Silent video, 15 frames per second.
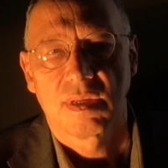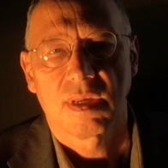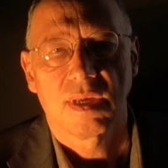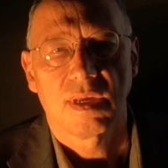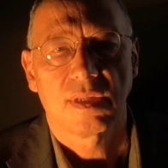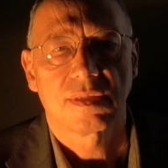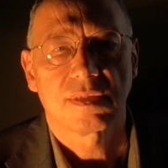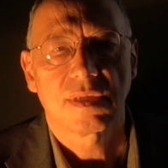
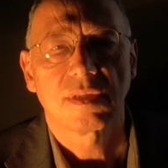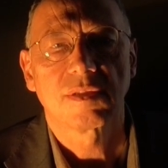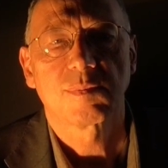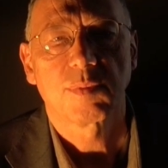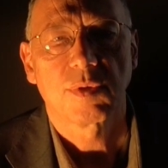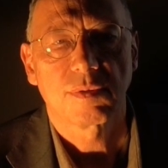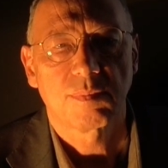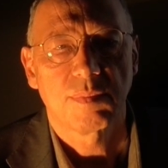at
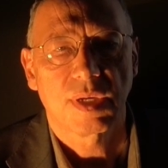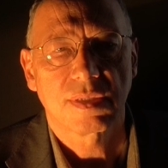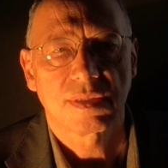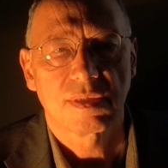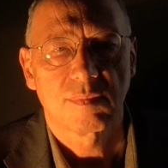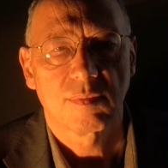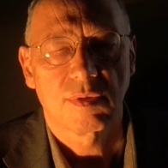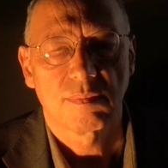sunspot
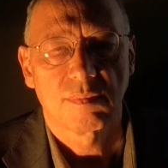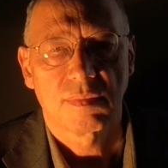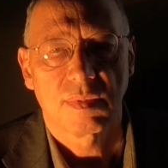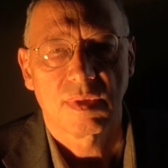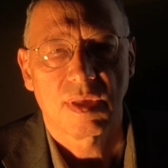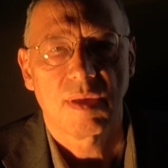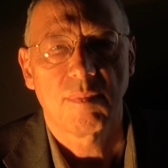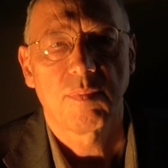maximum
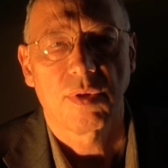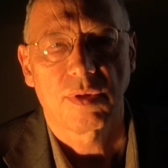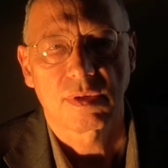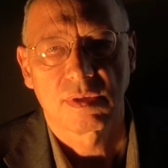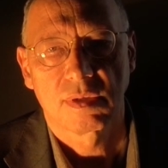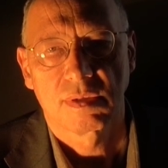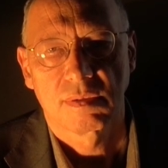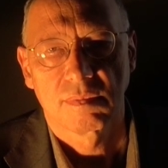
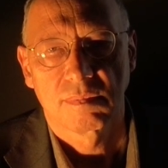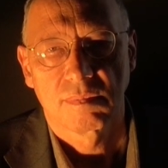epoch.